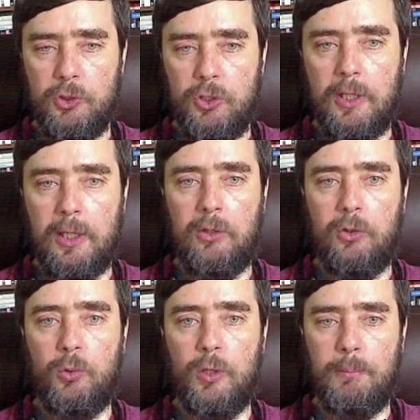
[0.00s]
machine that can
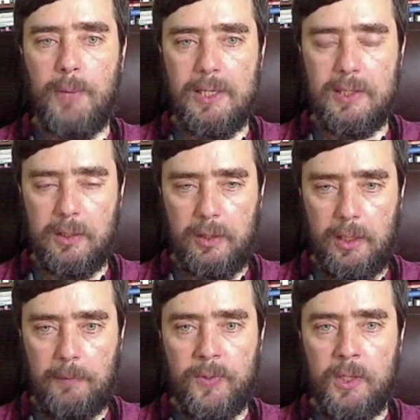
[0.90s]
do an amazing thing.